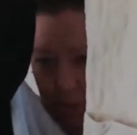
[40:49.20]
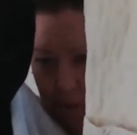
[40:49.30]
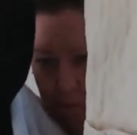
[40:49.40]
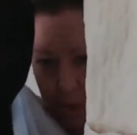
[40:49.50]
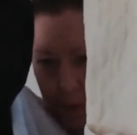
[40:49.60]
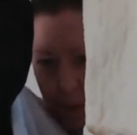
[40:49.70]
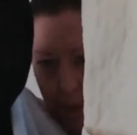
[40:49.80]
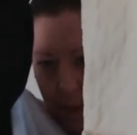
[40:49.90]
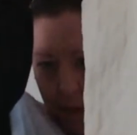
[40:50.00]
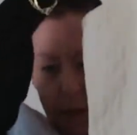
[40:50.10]
may
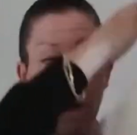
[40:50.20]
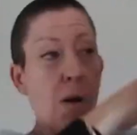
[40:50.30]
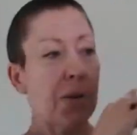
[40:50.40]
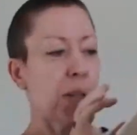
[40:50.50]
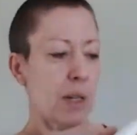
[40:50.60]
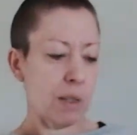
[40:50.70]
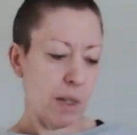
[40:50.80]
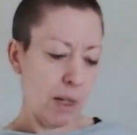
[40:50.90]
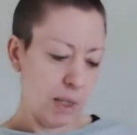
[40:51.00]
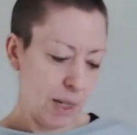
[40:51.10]
be, oh, I think it's
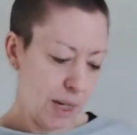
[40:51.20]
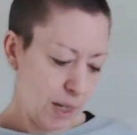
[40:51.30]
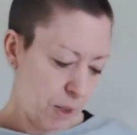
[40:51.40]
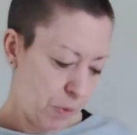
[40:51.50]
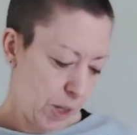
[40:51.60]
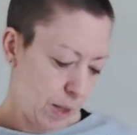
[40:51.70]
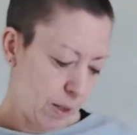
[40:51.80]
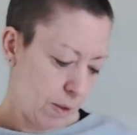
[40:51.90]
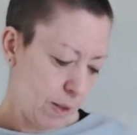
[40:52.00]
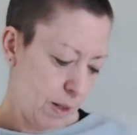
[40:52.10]
like a Danish brand.